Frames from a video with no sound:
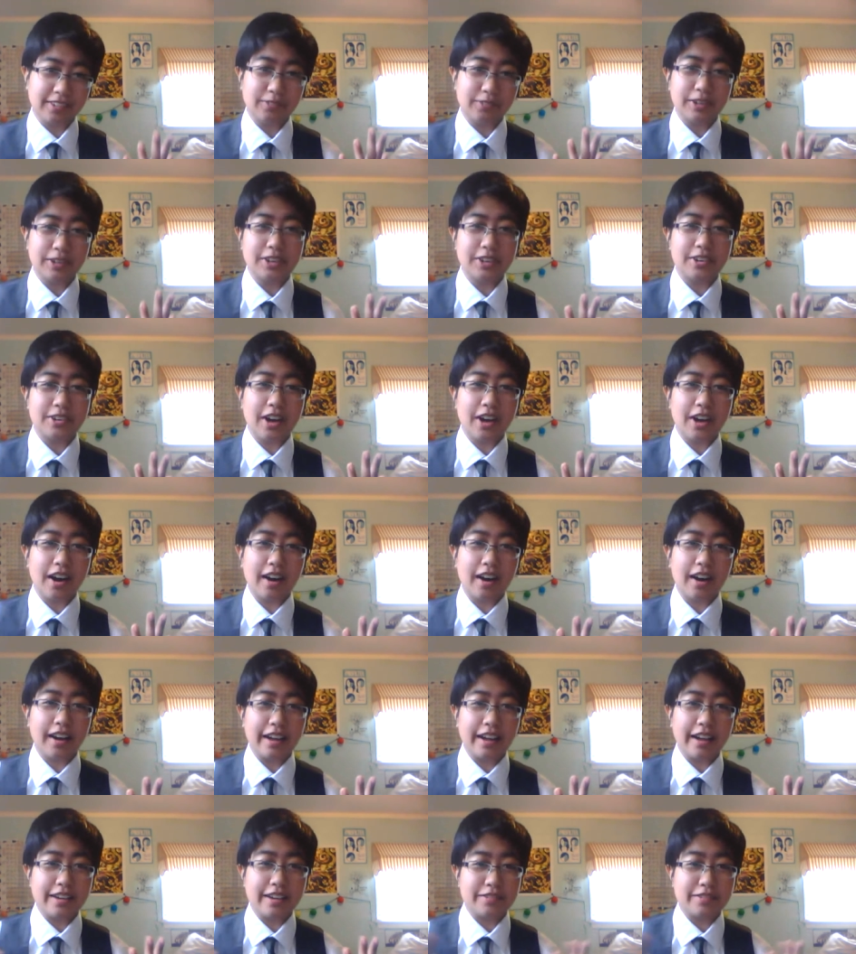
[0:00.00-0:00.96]
weird
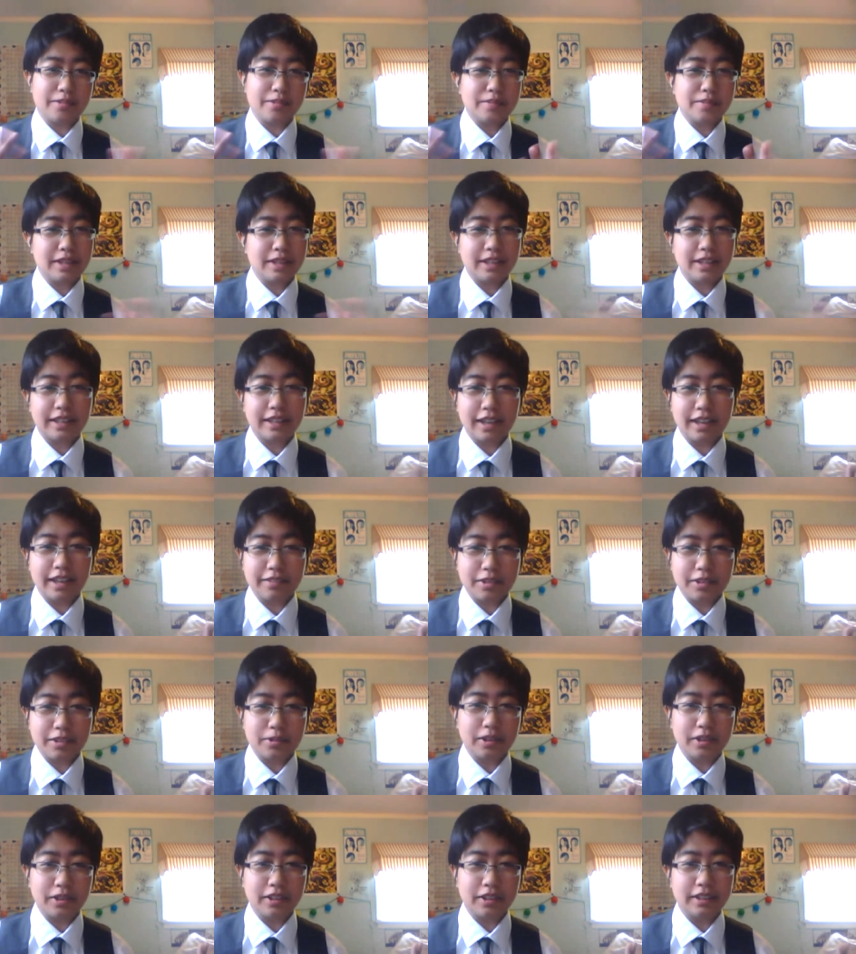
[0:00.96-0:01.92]
high from meeting
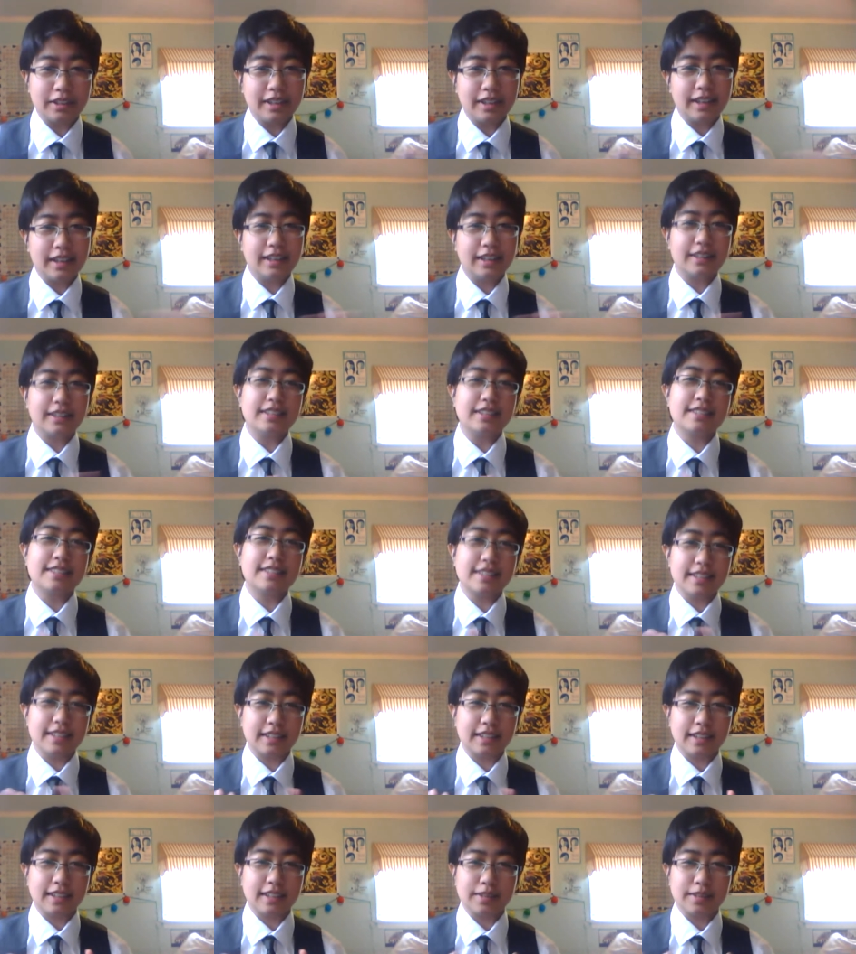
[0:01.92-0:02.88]
everyone and
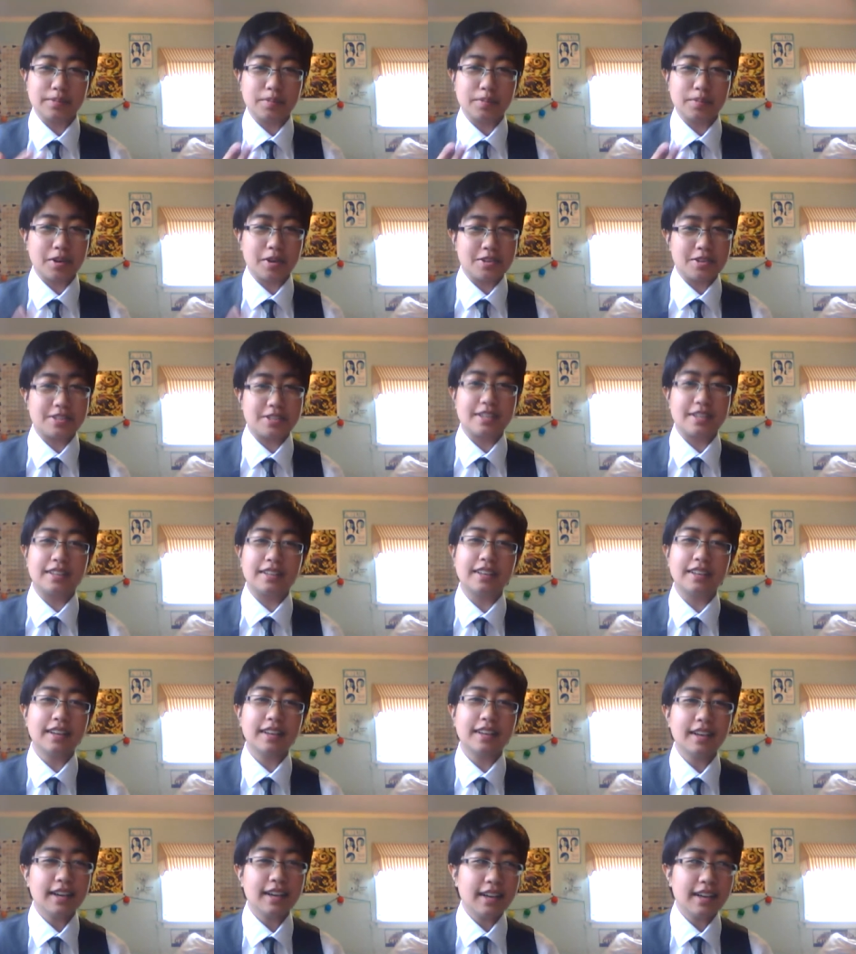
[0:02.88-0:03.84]
seeing them in person,